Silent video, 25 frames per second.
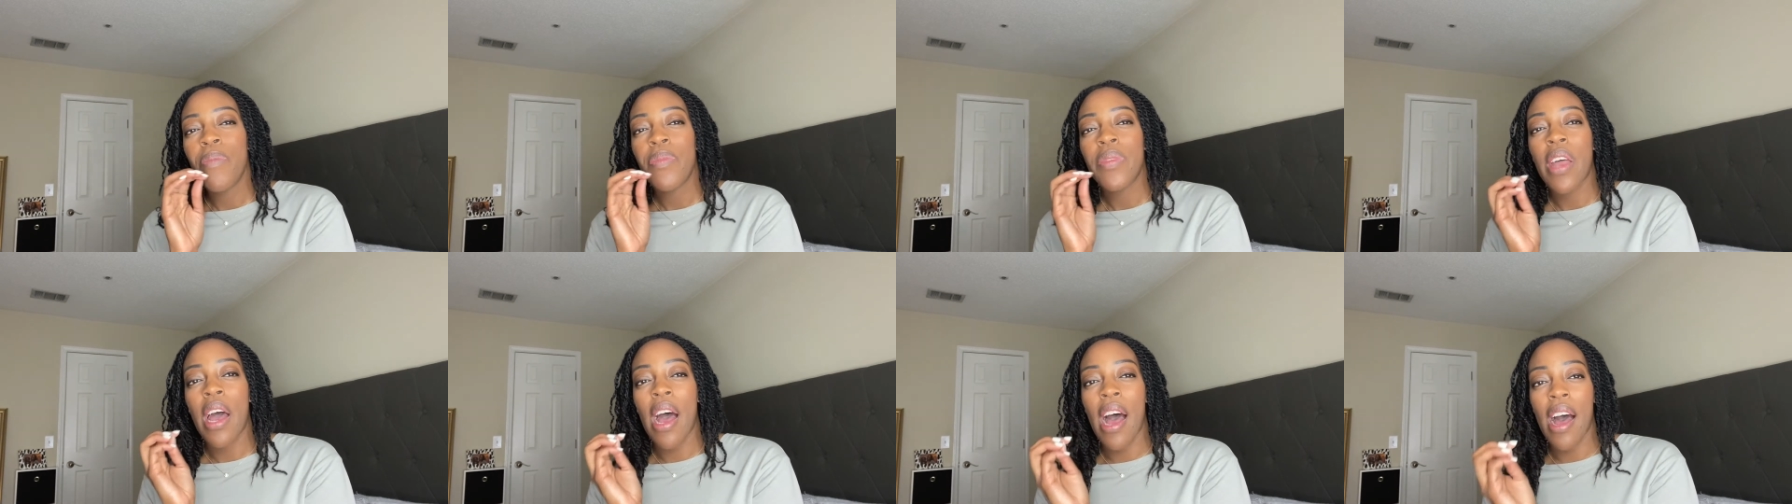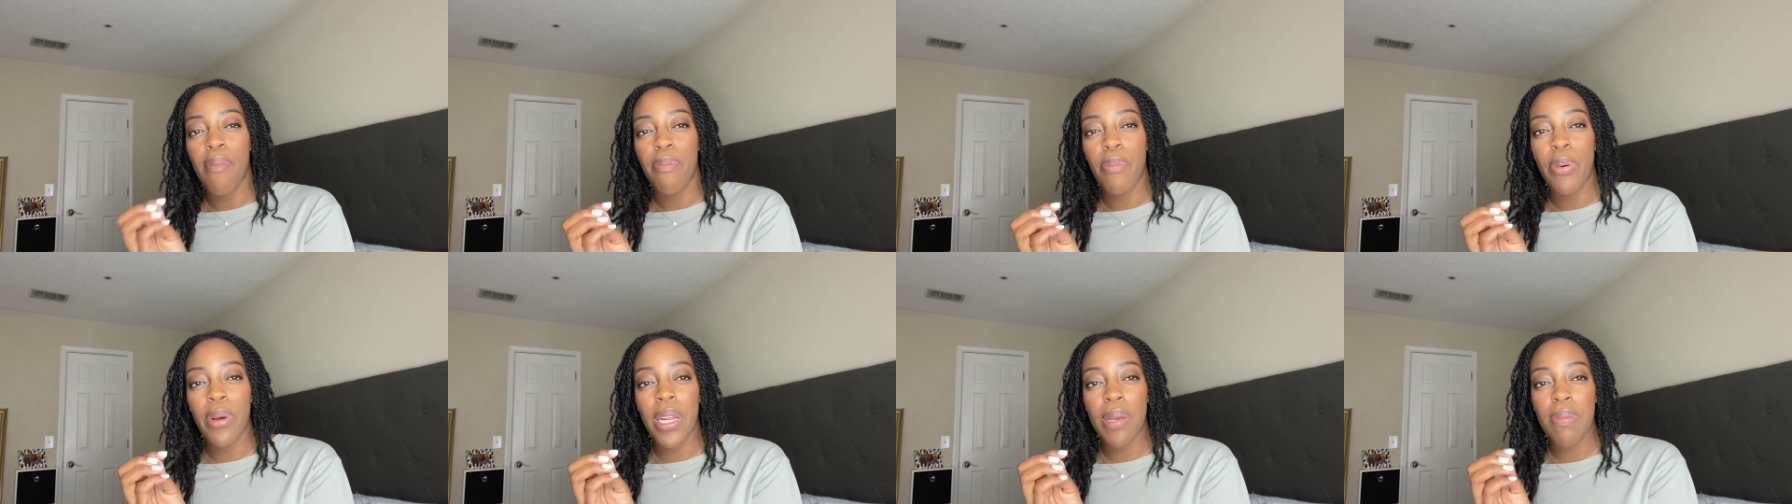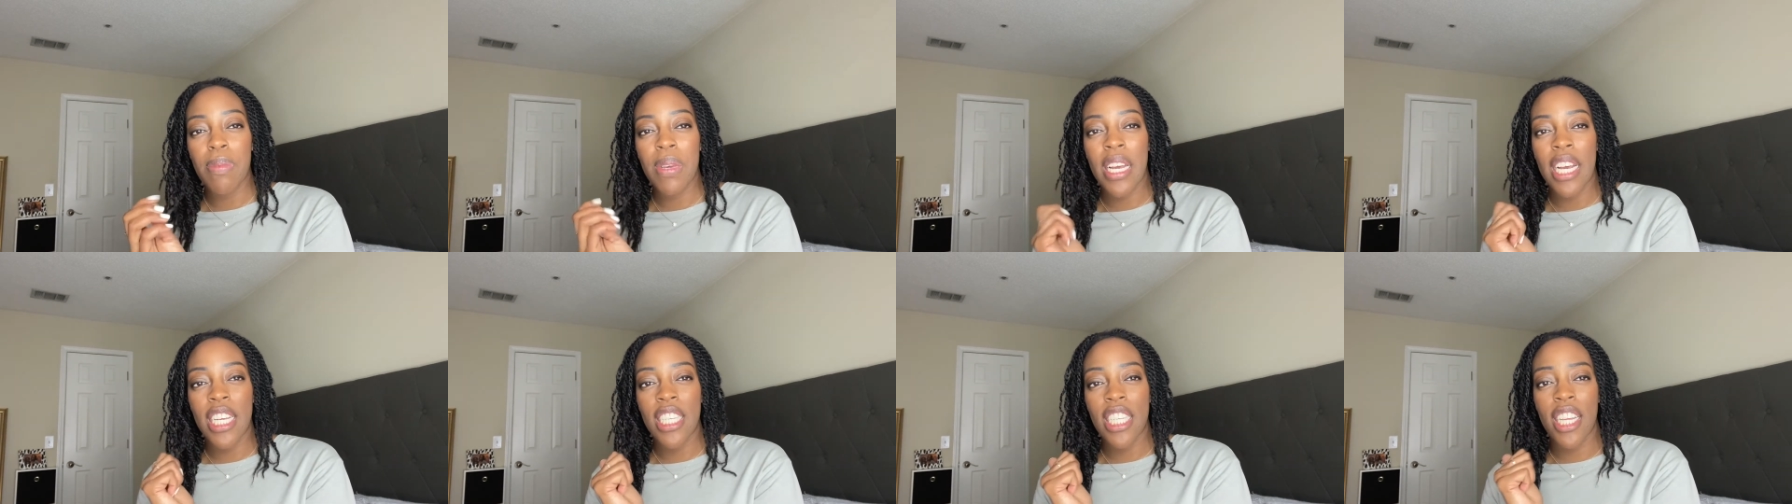off-putting
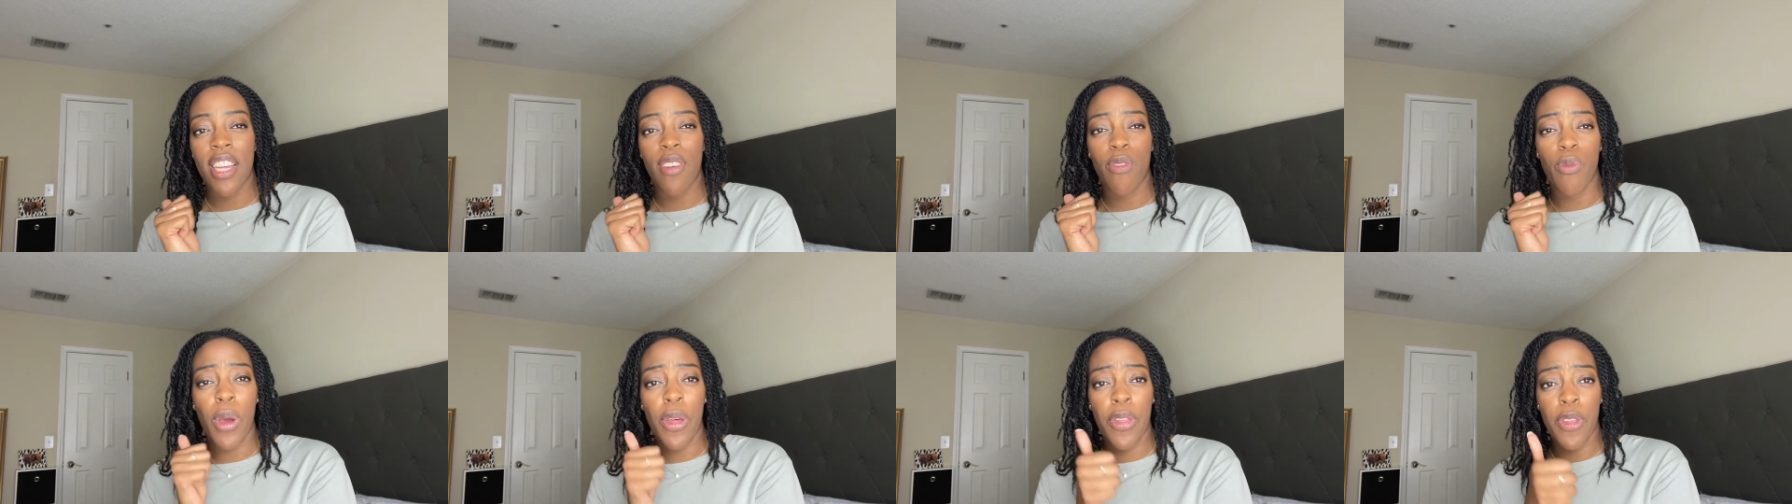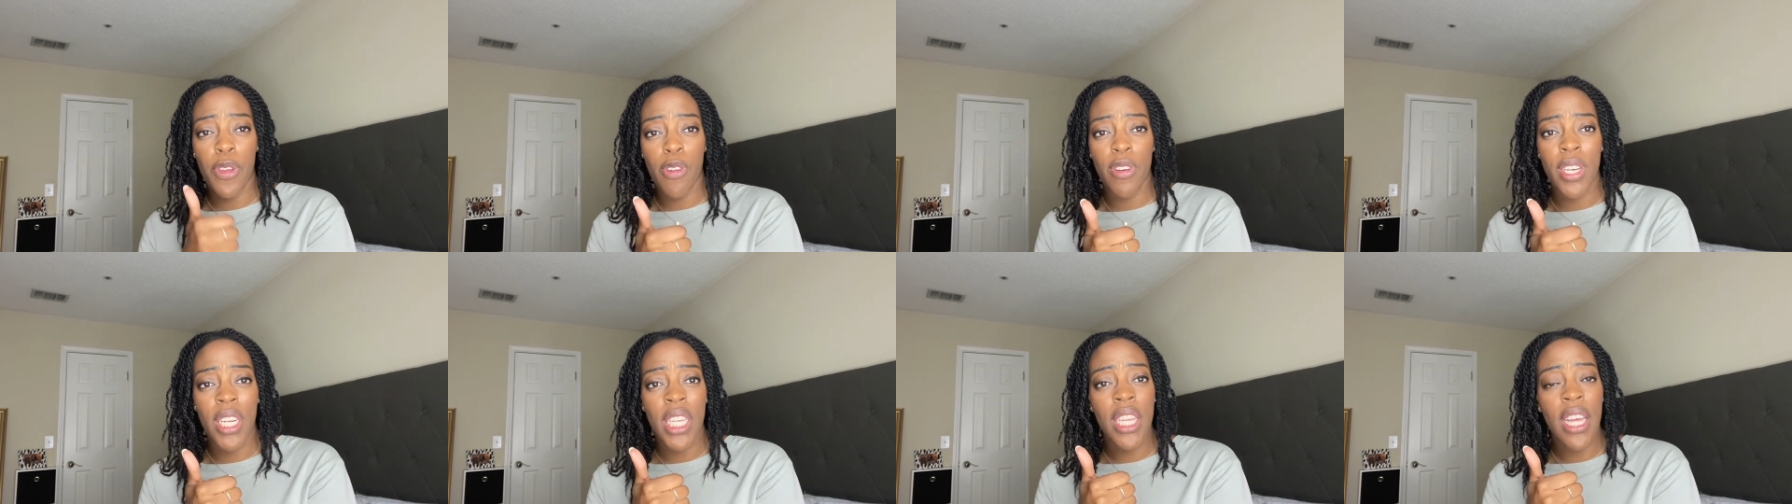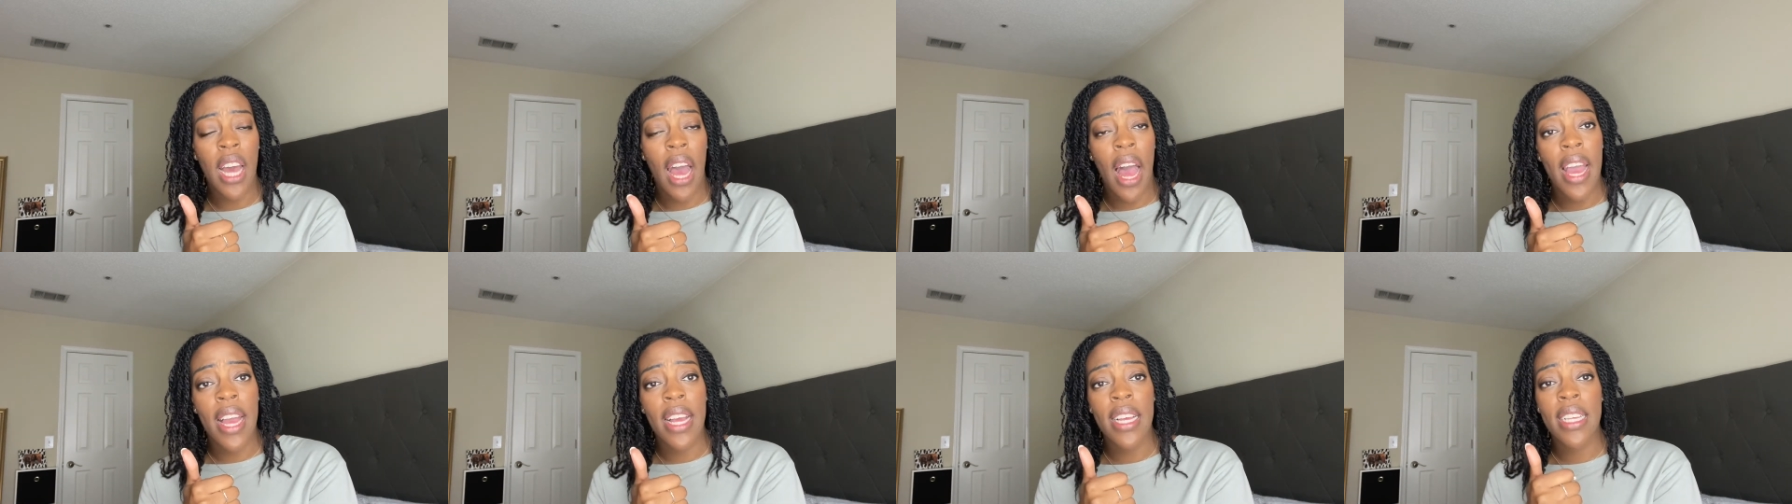because whether you did
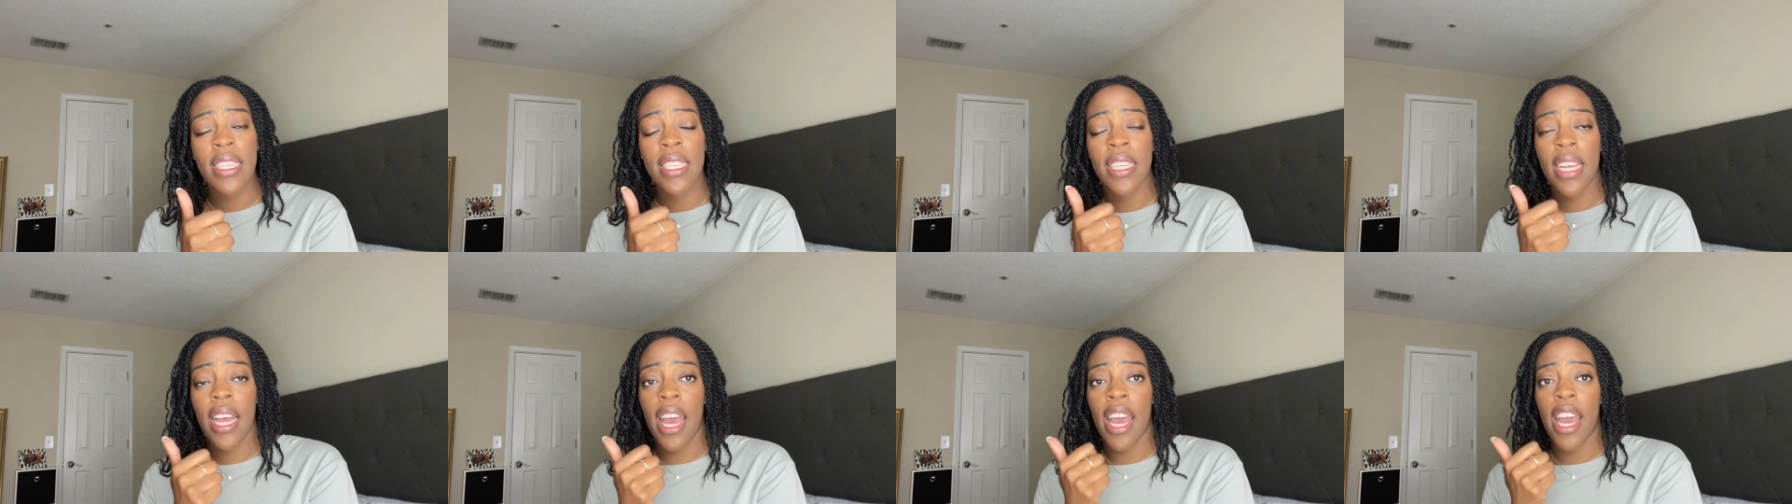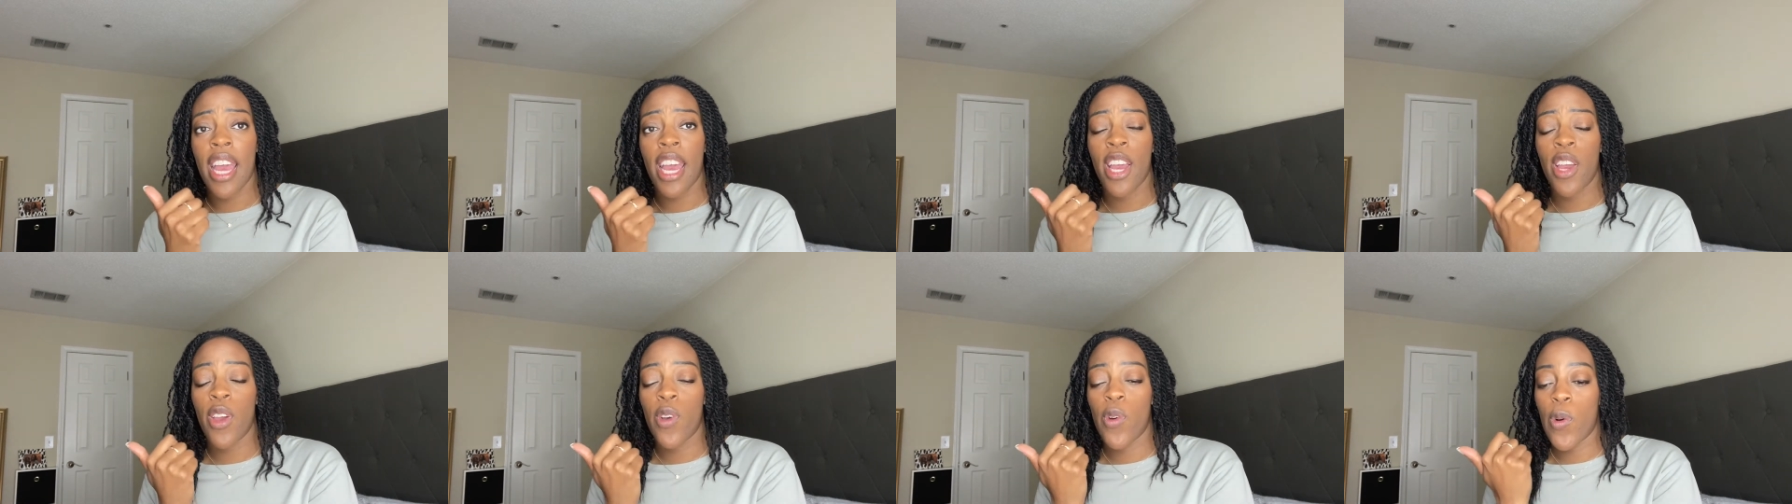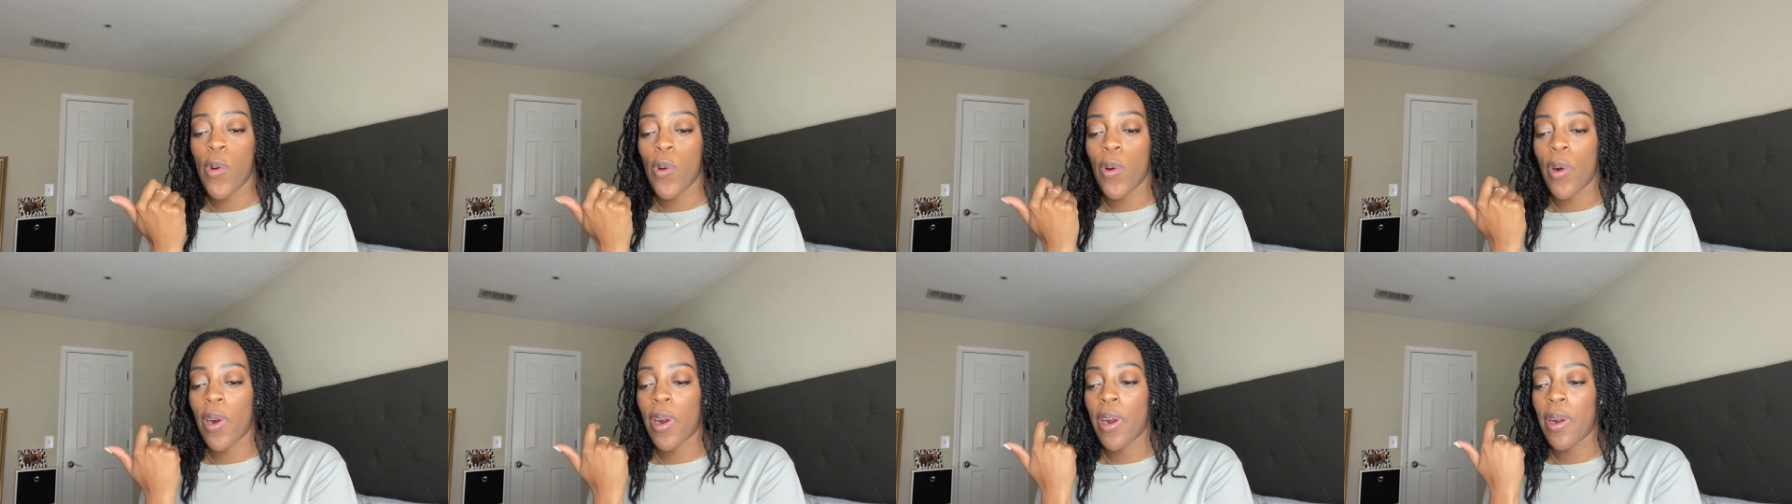the ISA
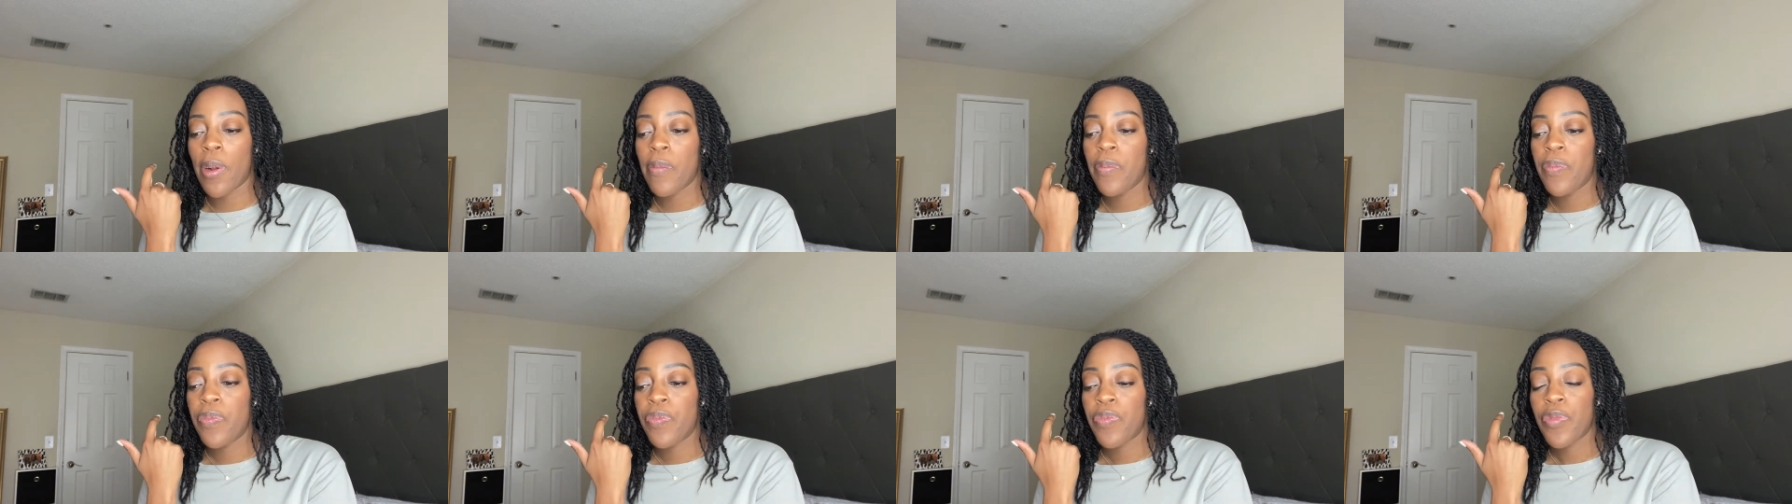or